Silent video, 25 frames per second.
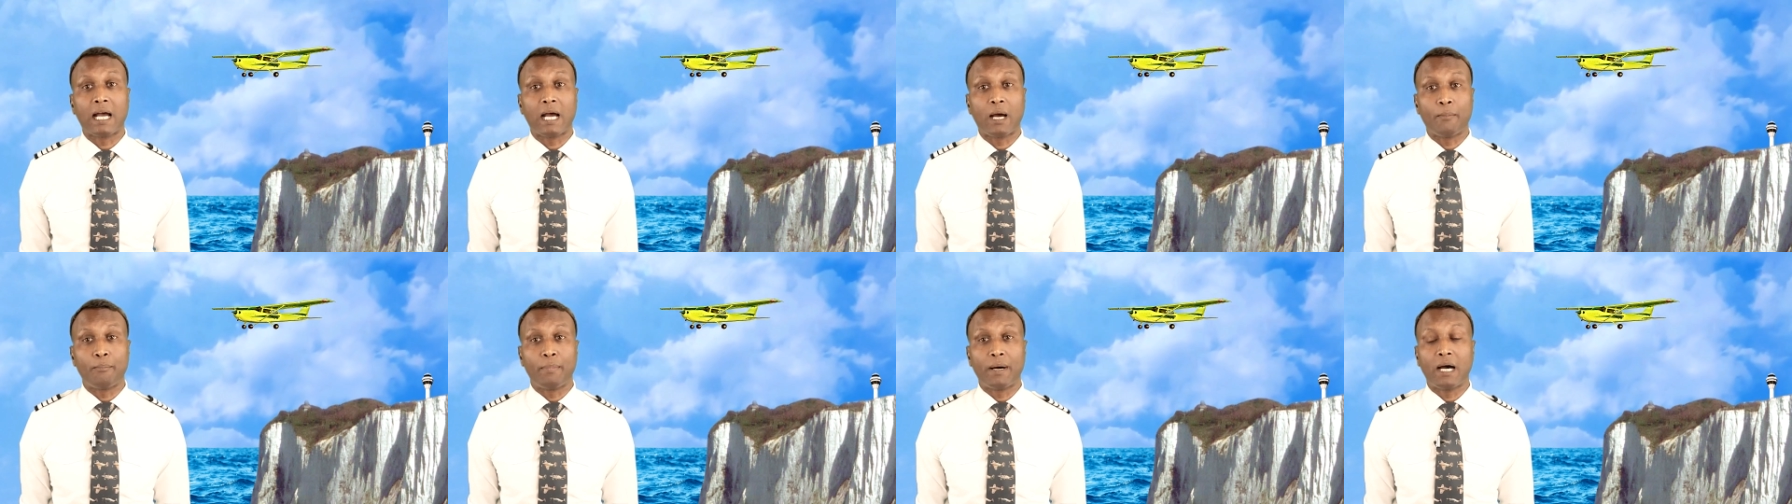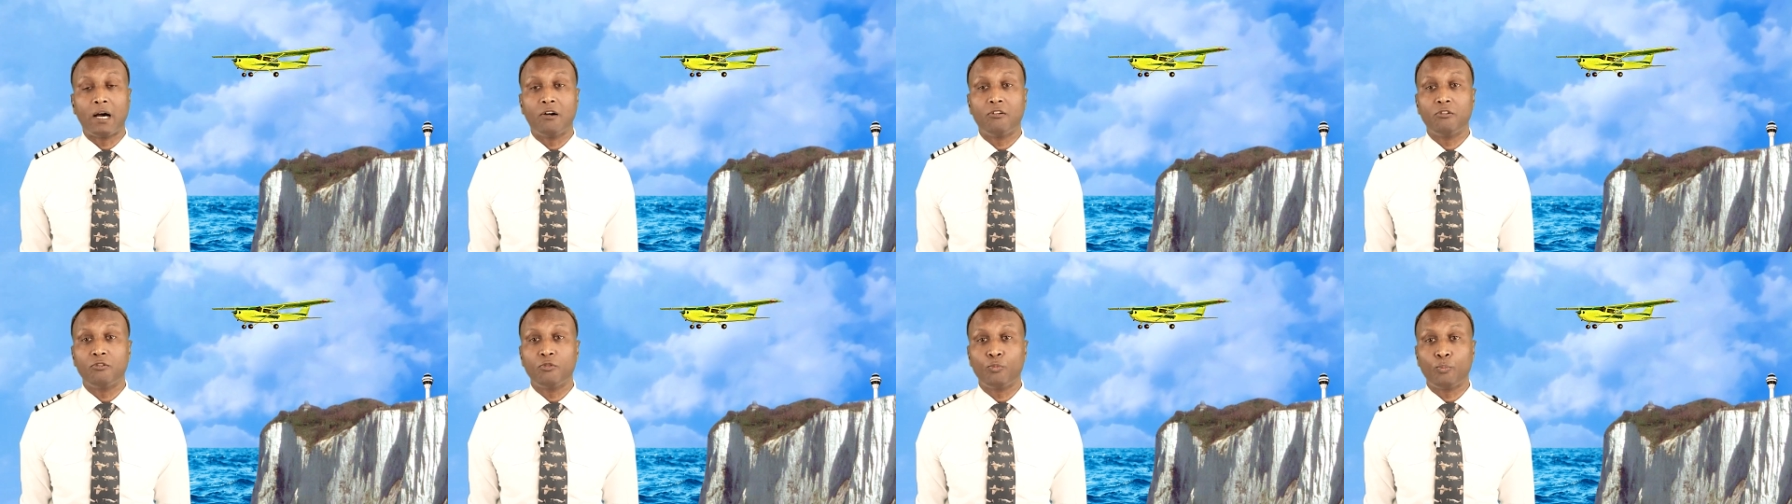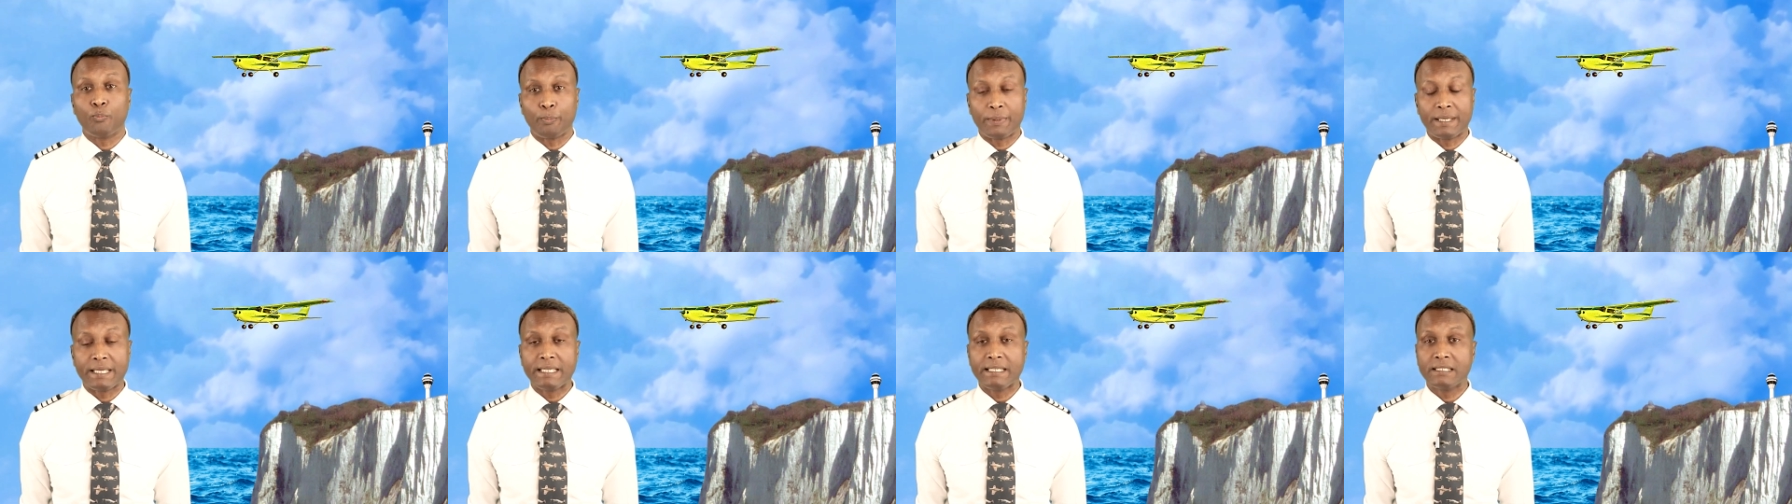
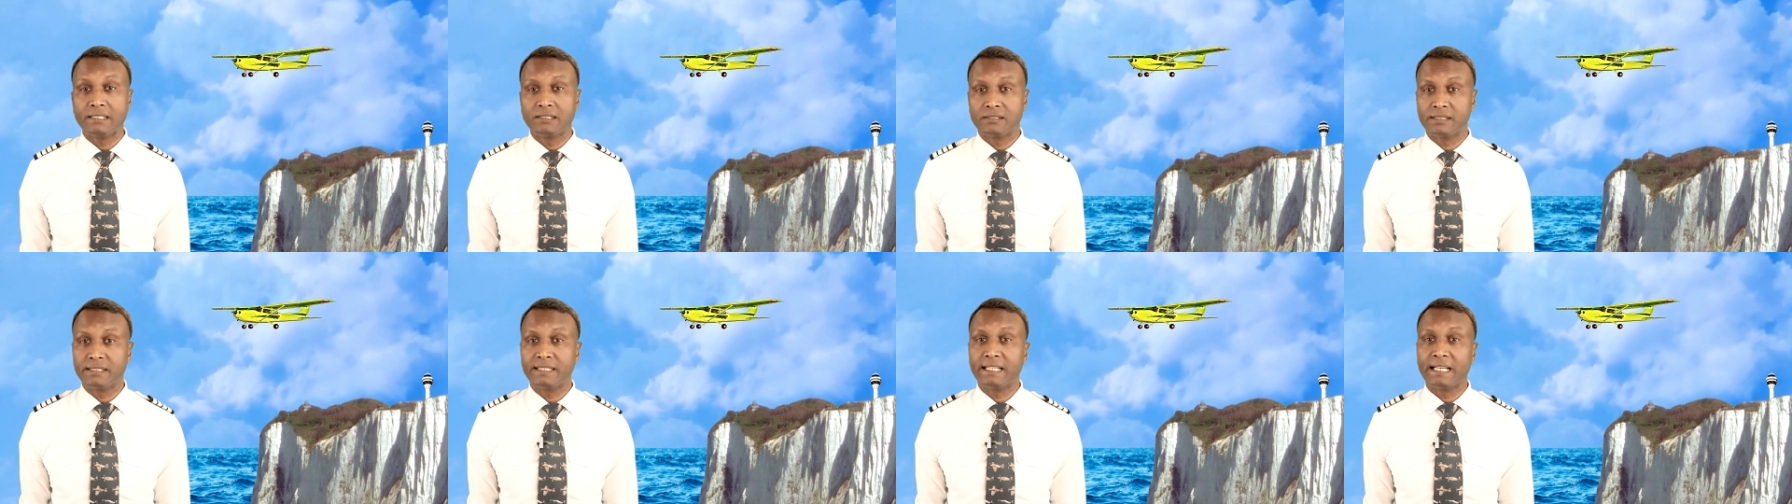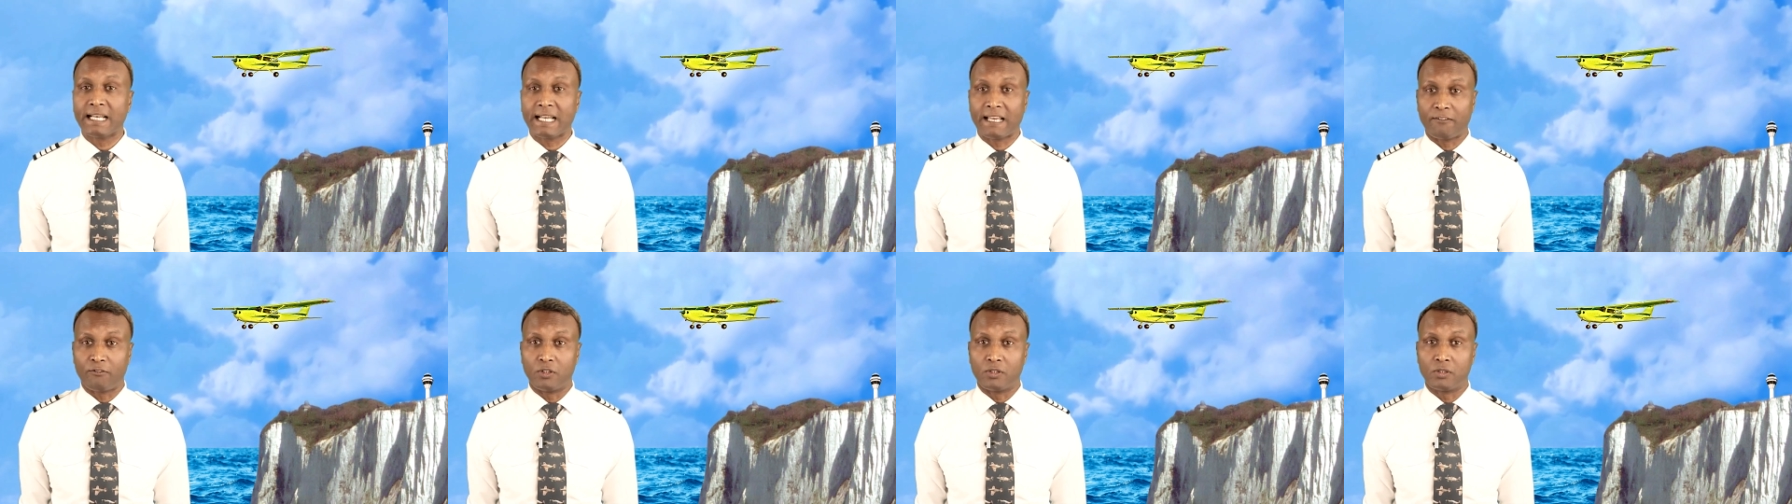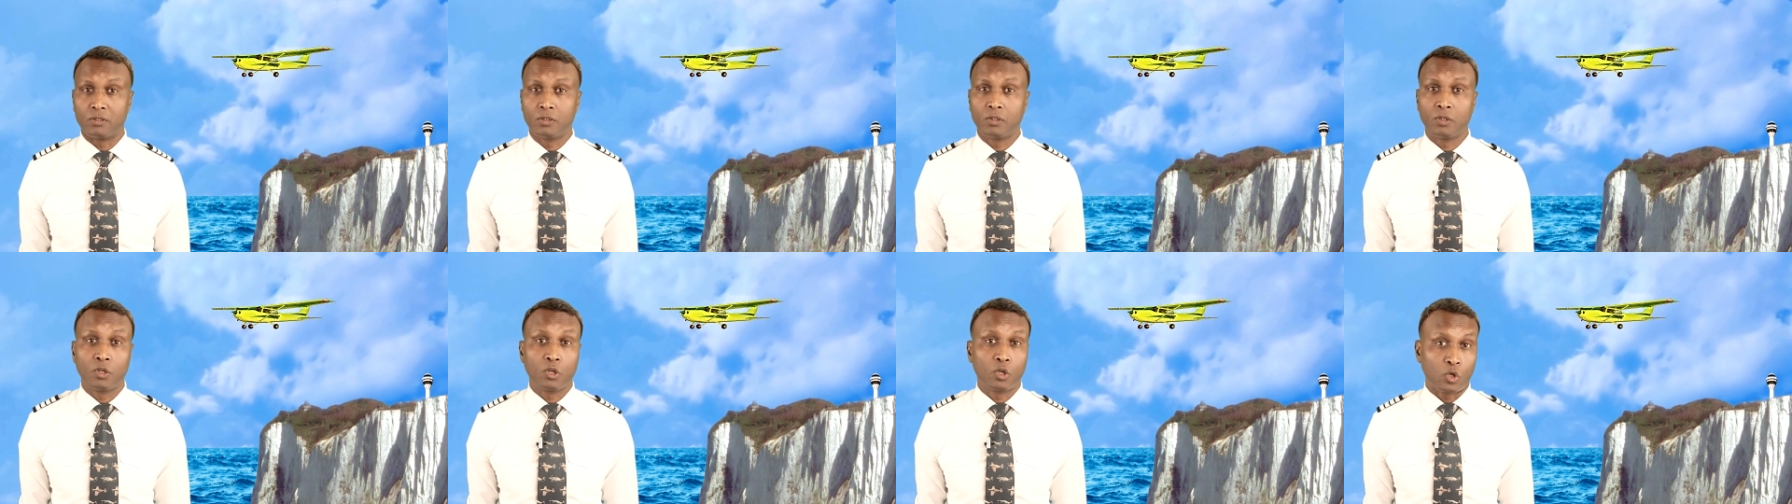above mean sea
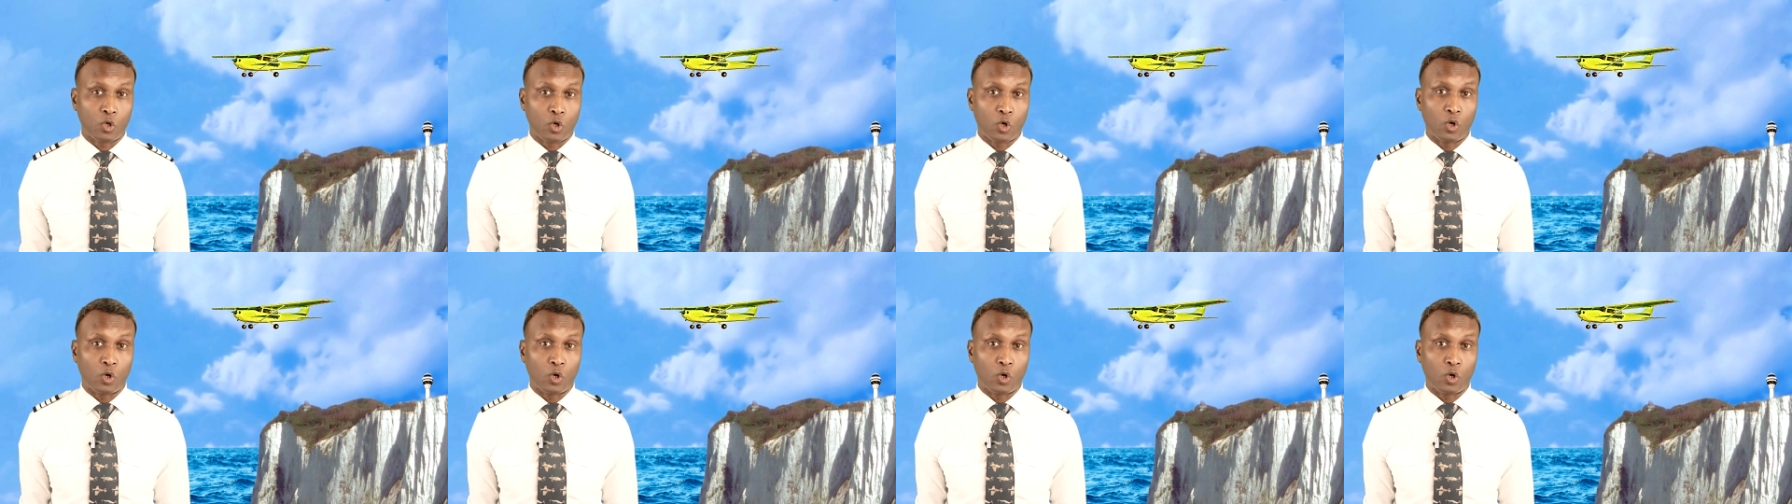level,